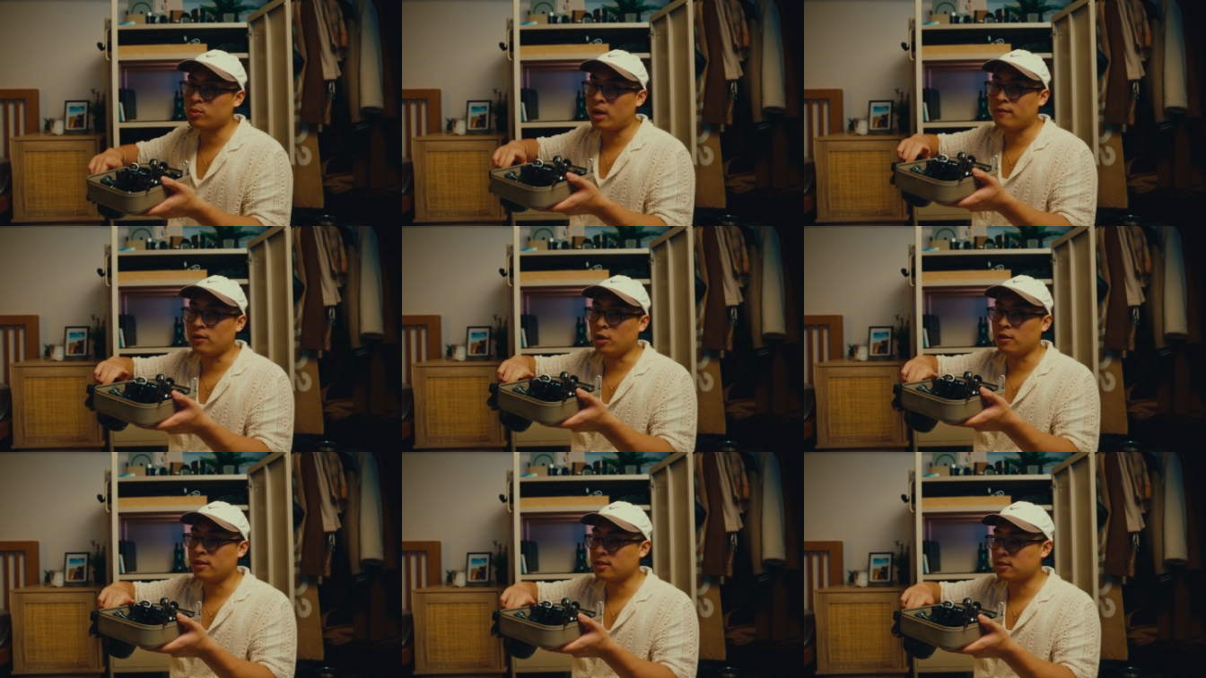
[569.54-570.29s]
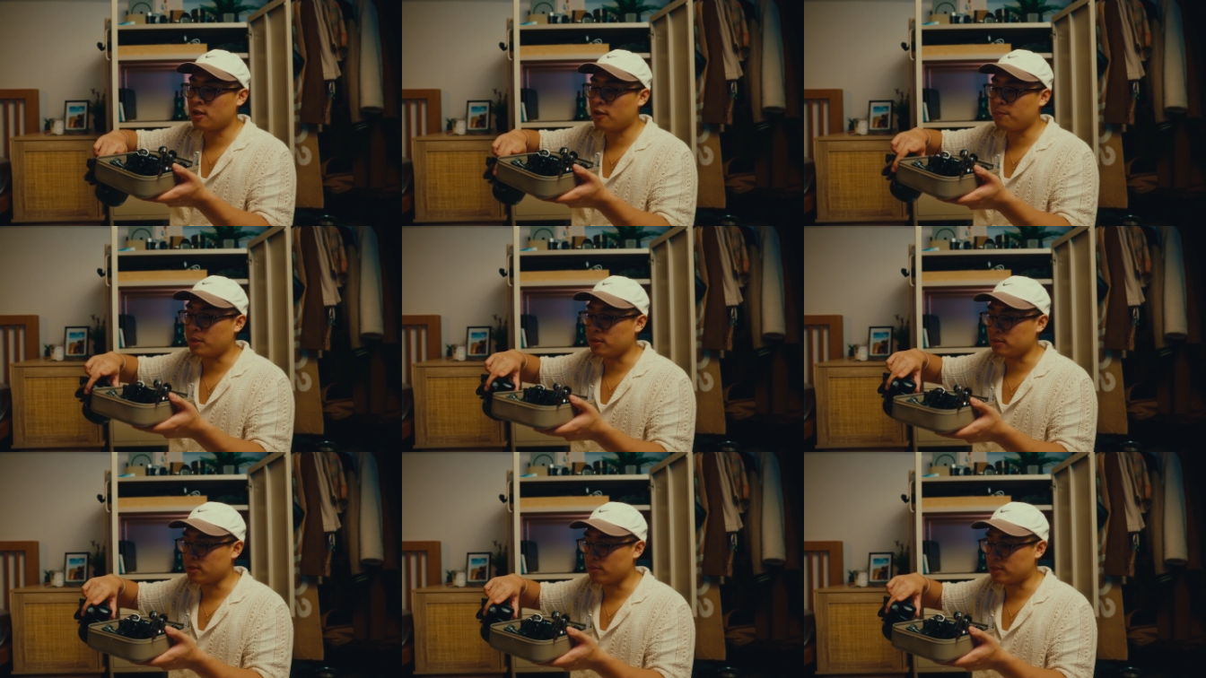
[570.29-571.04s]
why I have a lot of this stuff,
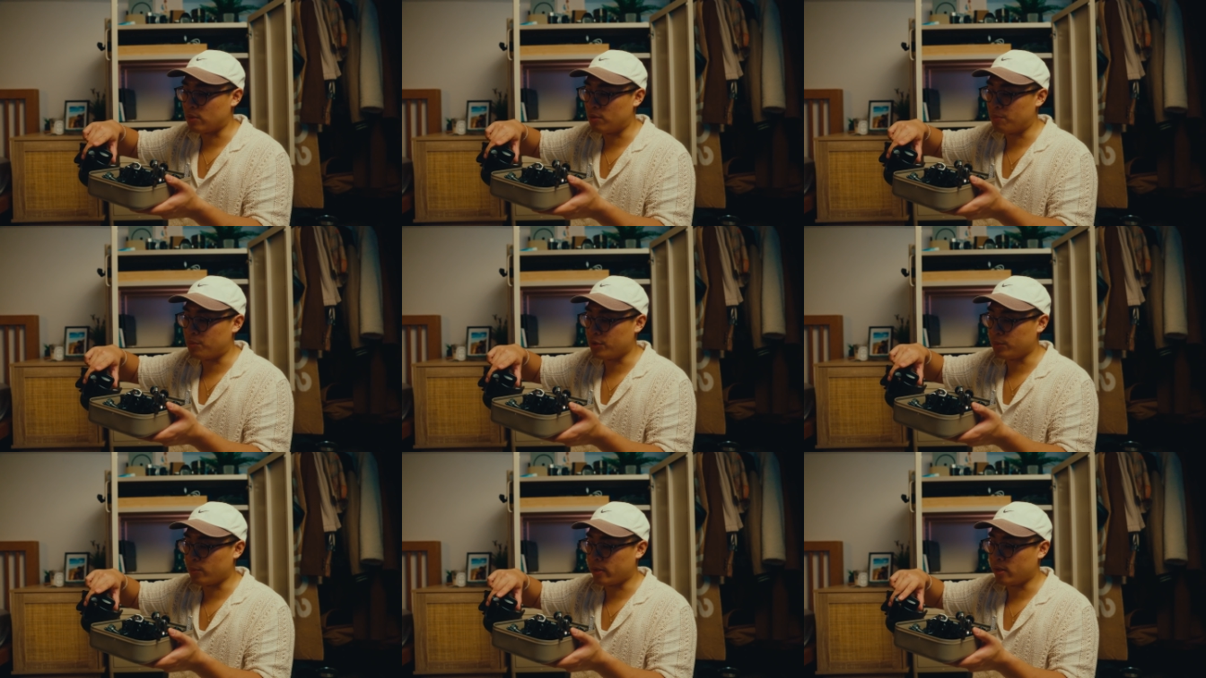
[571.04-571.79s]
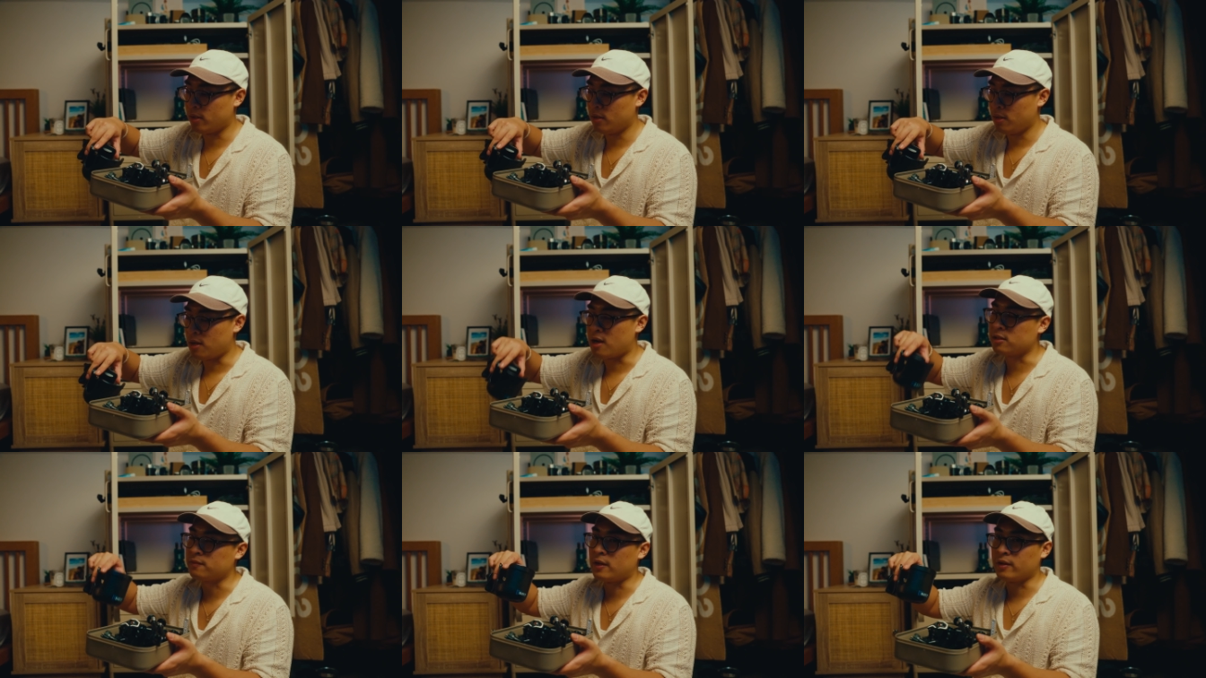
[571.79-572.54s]
because there was at one point where I
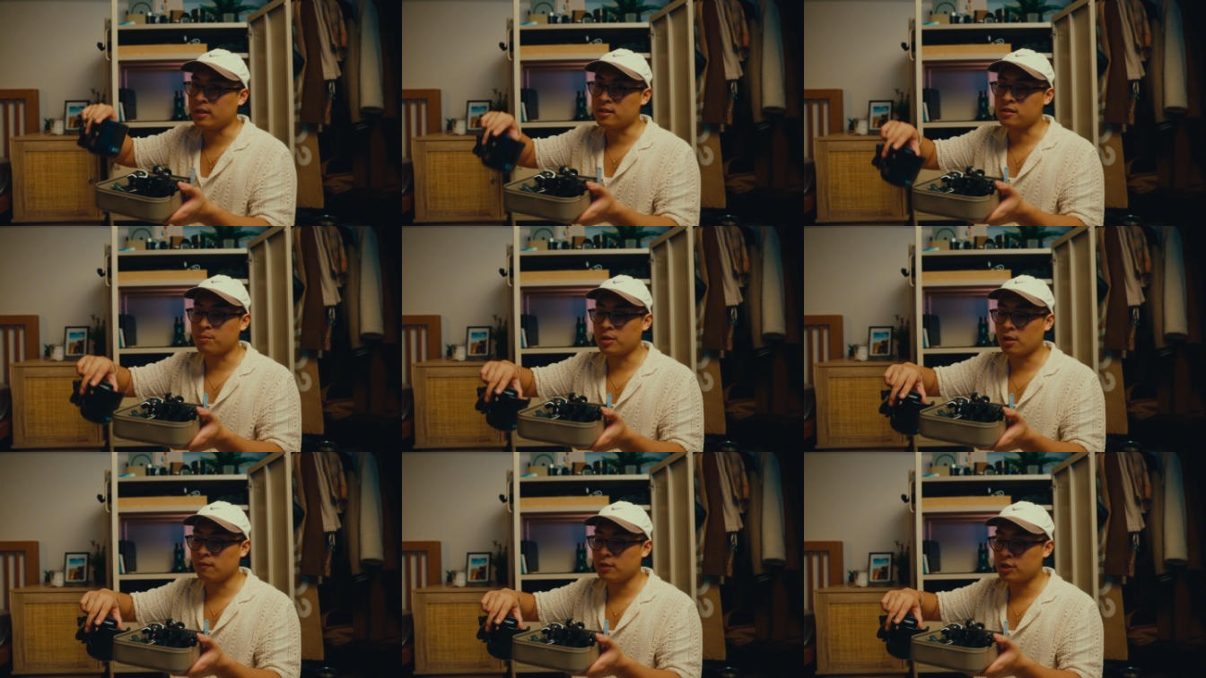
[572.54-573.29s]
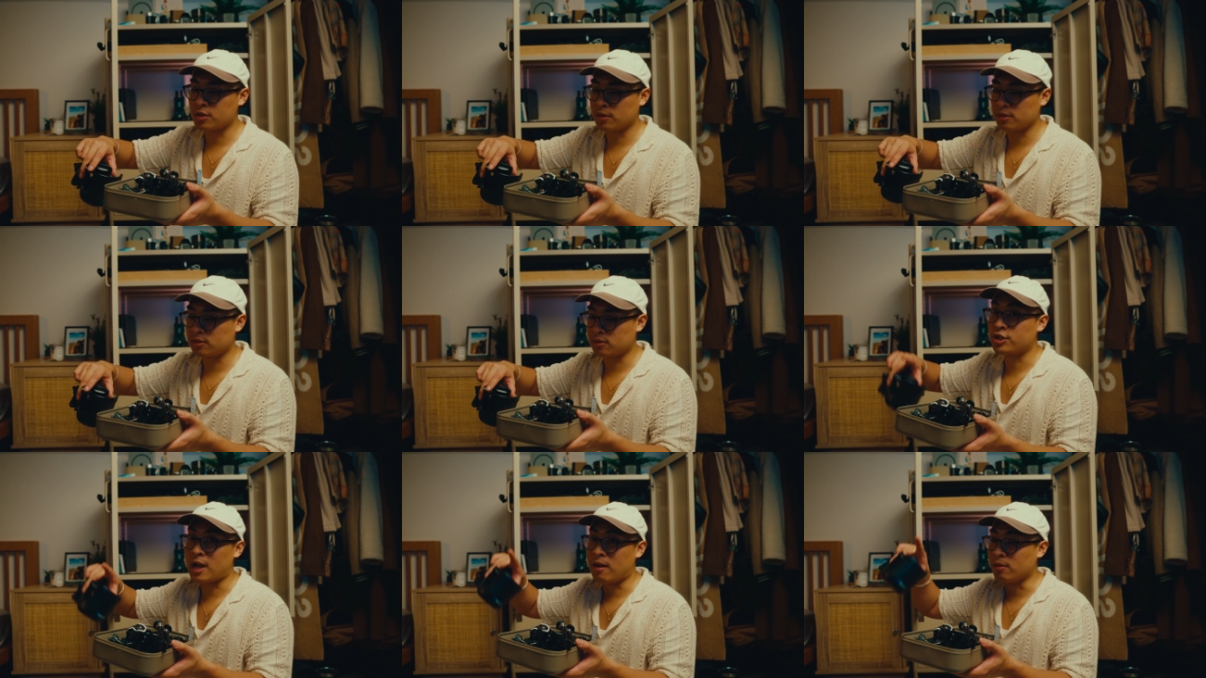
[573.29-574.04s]
was very into POV shots.
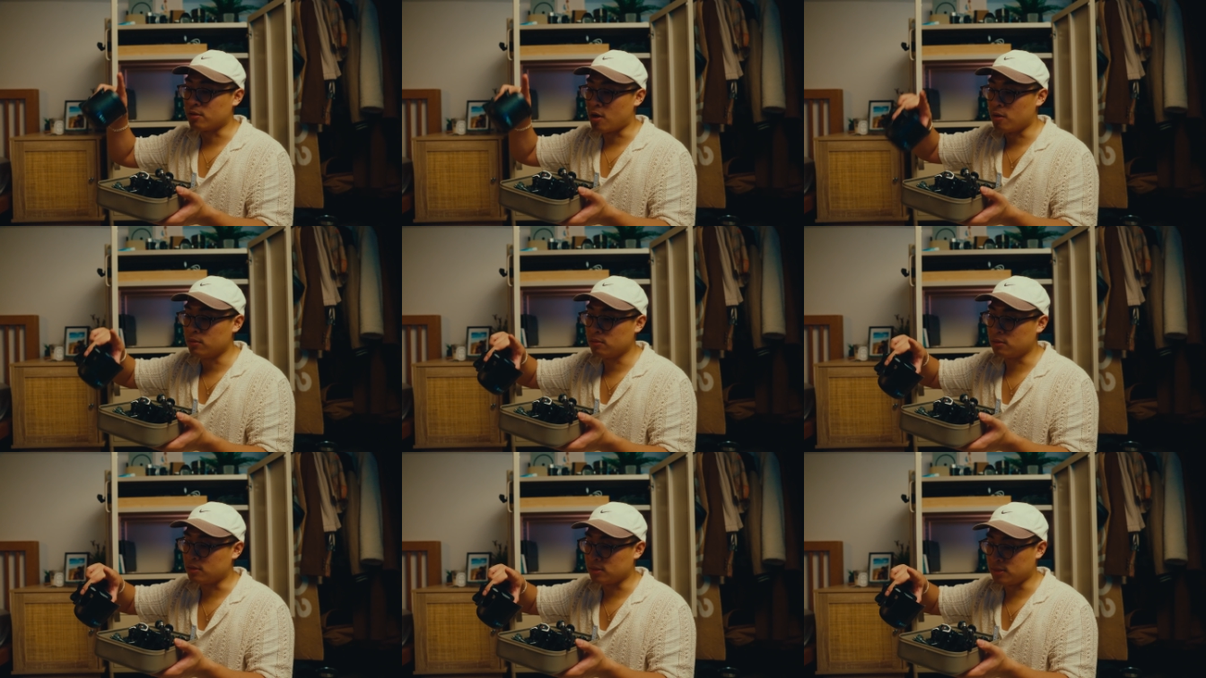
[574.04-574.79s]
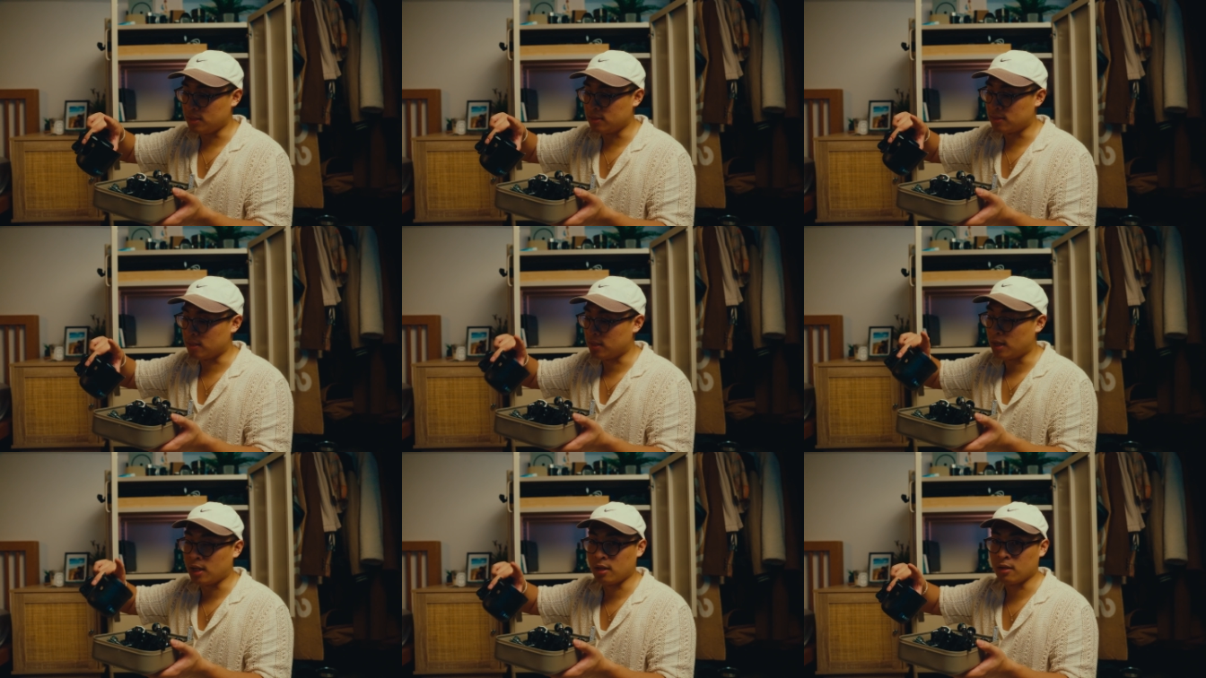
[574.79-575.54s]
Shout out Colt, because he's the
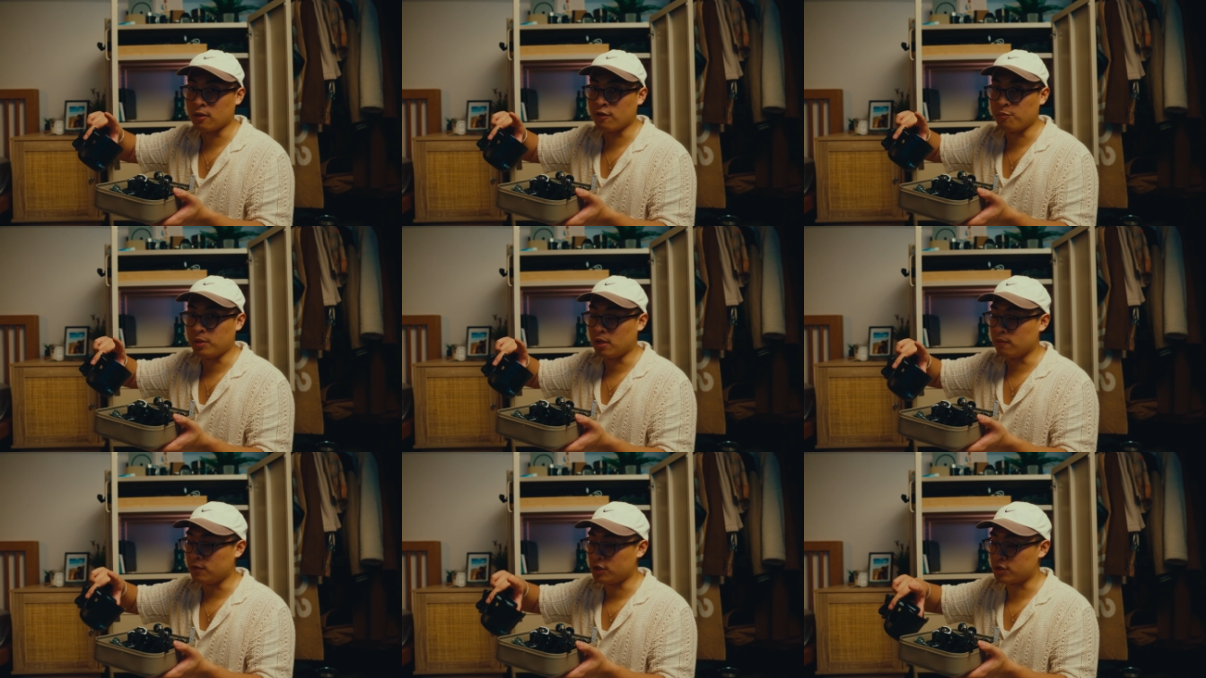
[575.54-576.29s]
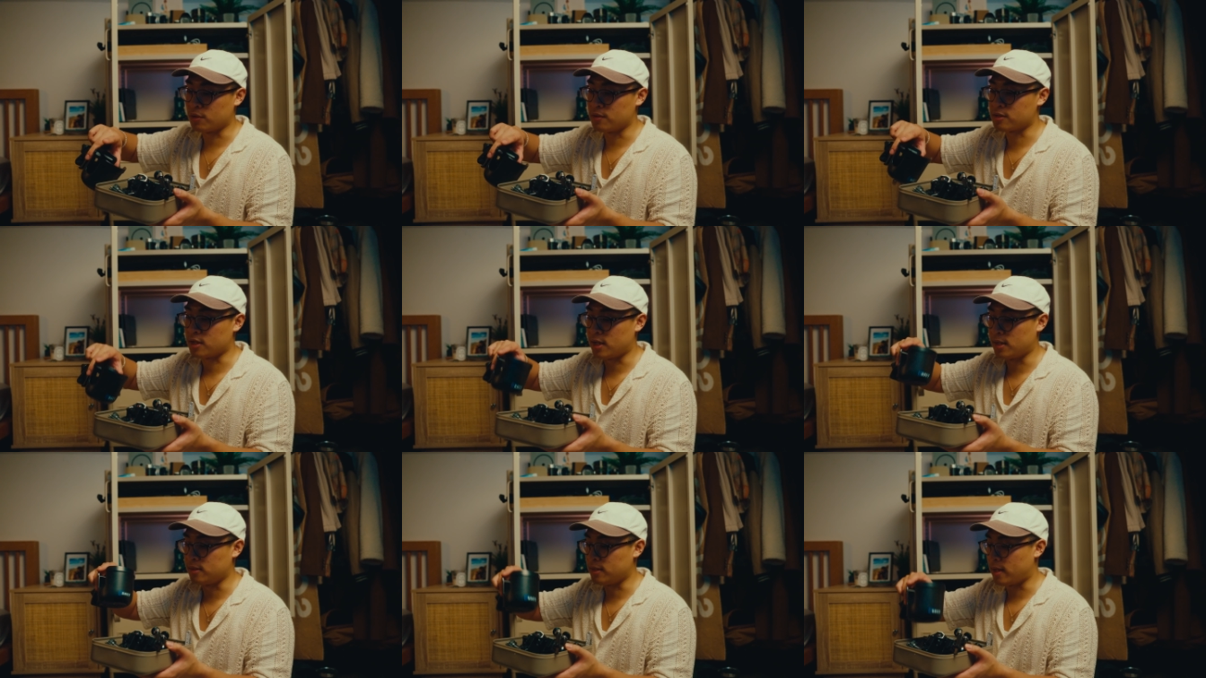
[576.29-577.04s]
king of POV shots.
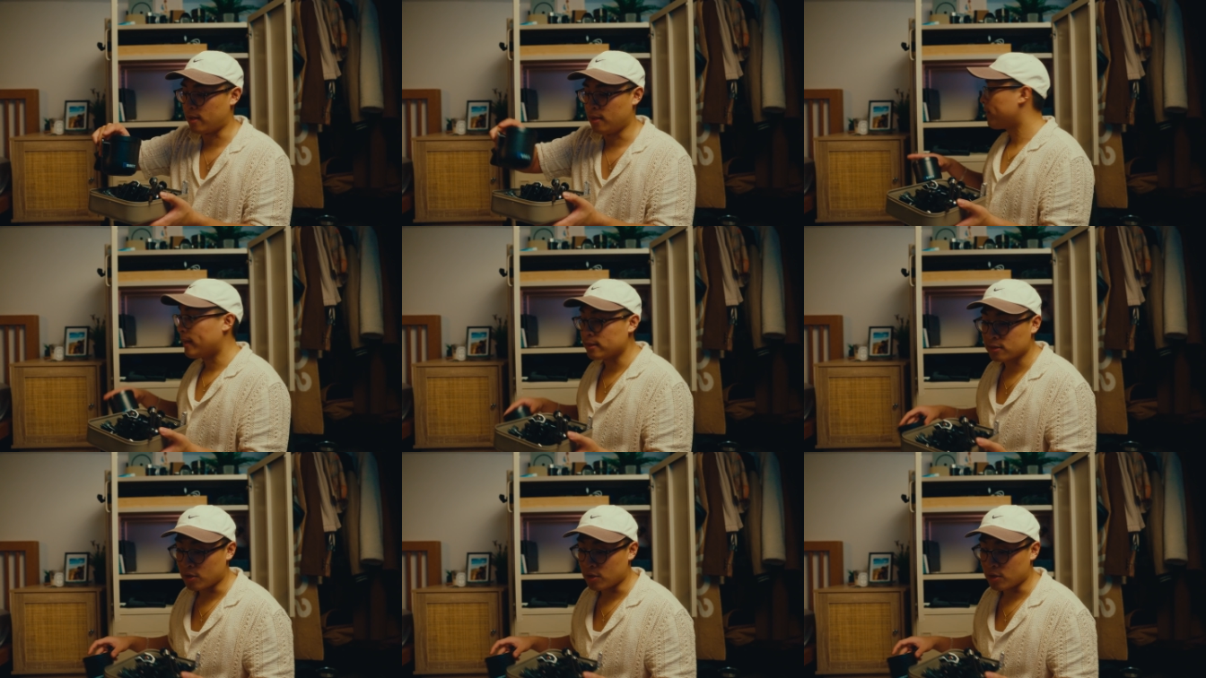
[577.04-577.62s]
And yeah, thanks